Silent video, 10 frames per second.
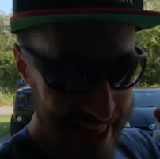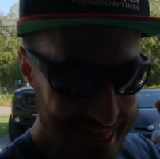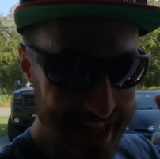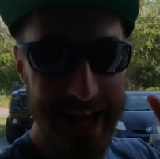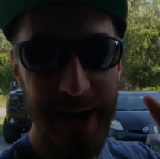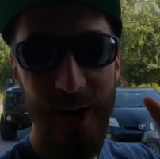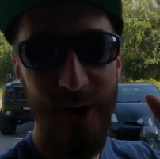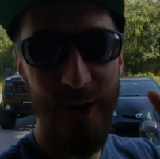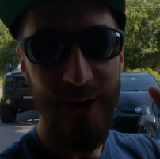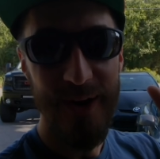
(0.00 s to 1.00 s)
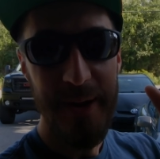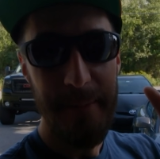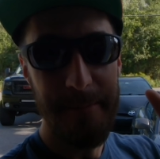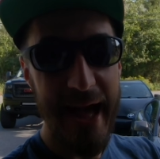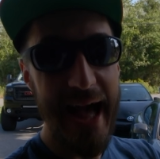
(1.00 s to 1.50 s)
They are
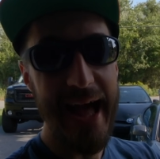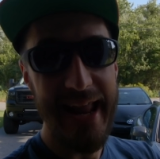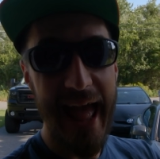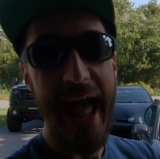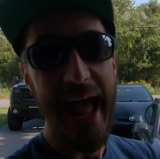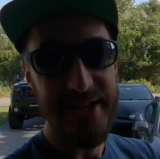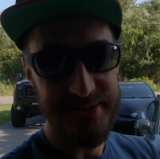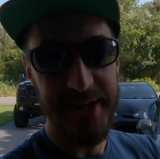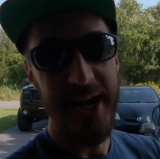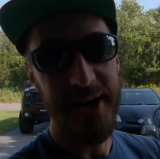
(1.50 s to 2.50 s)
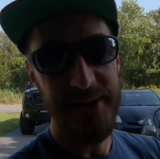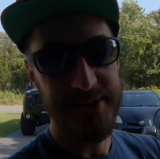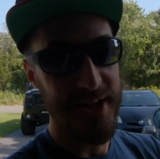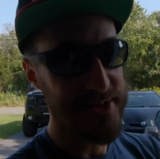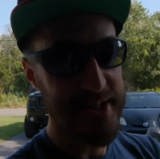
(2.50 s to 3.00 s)
bad
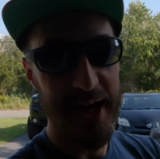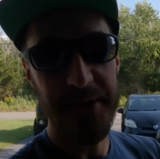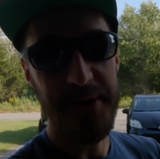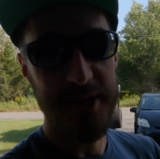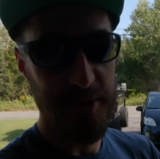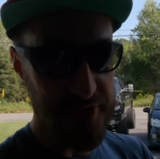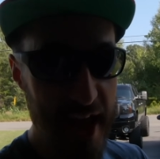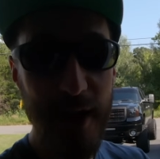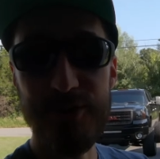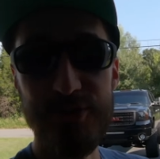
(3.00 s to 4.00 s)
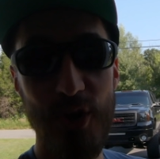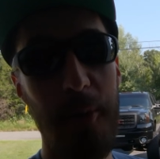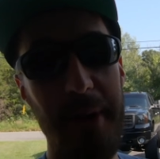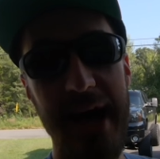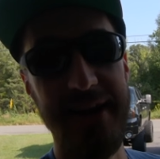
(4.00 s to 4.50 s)
tires. I'll tell you guys, but they are
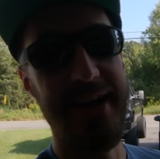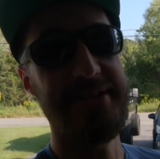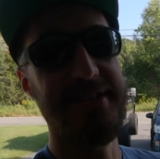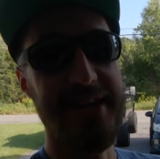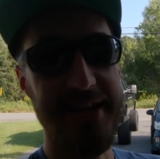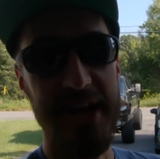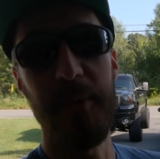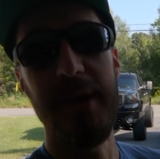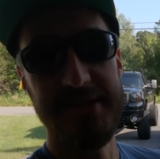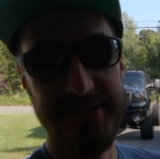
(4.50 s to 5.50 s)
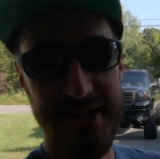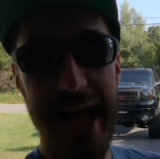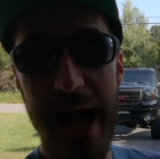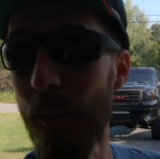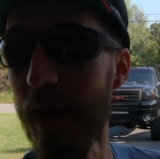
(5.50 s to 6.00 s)
so bad. I cannot wait to see
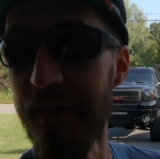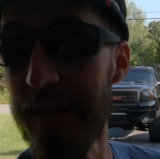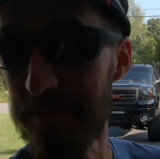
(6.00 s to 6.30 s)
how well they